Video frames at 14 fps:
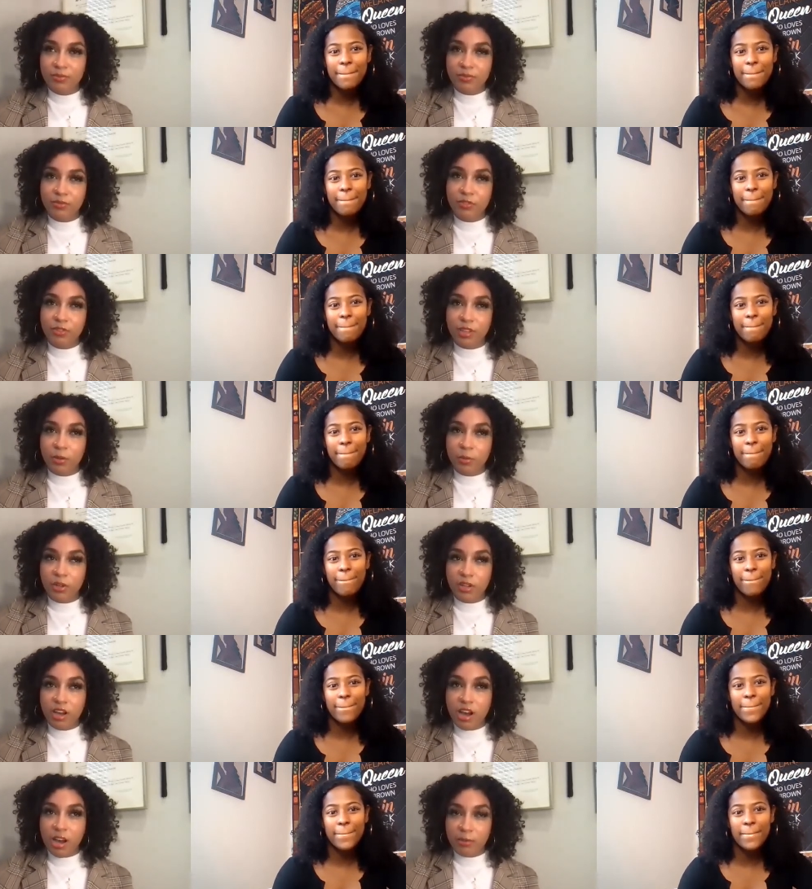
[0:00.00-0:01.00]
Speaker 1: for like what
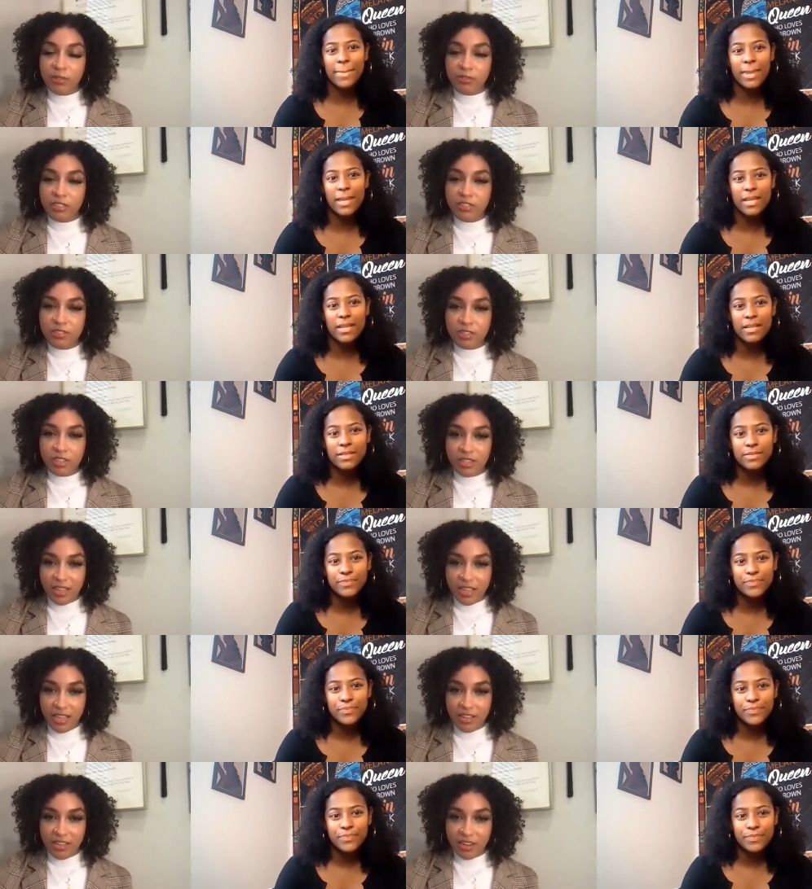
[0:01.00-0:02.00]
common reasons are to
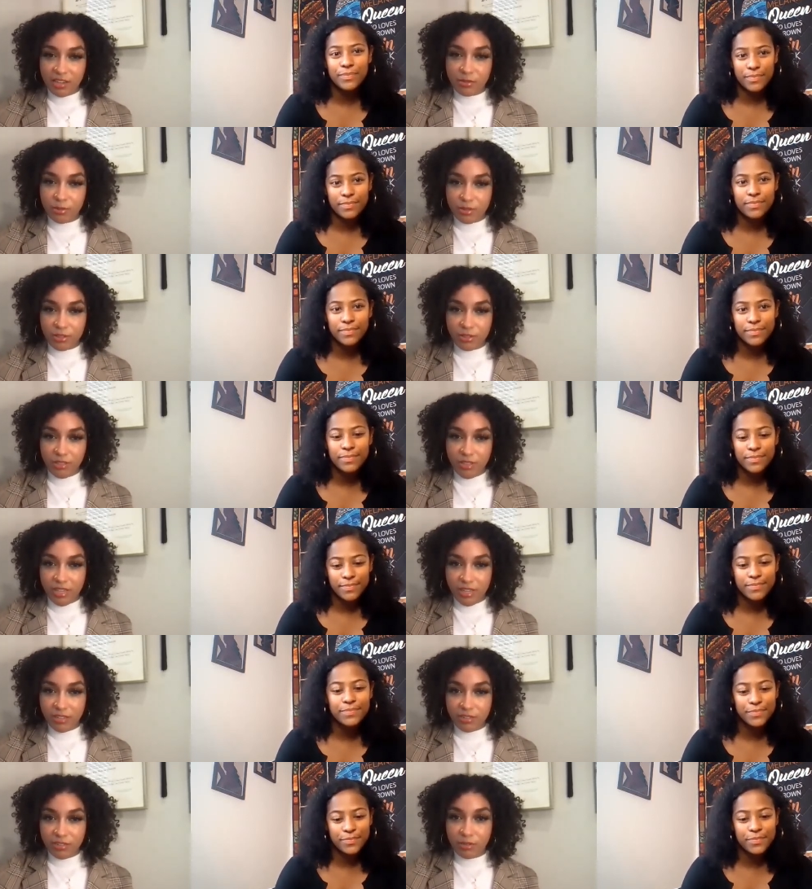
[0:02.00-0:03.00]
hate natural and curly
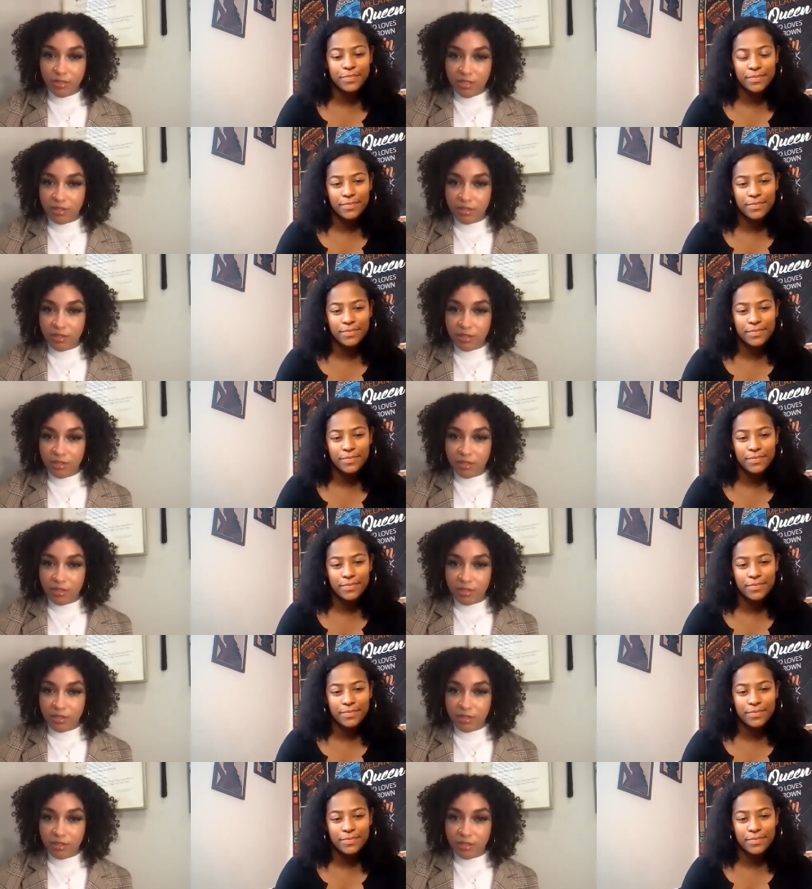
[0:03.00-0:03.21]
hair till later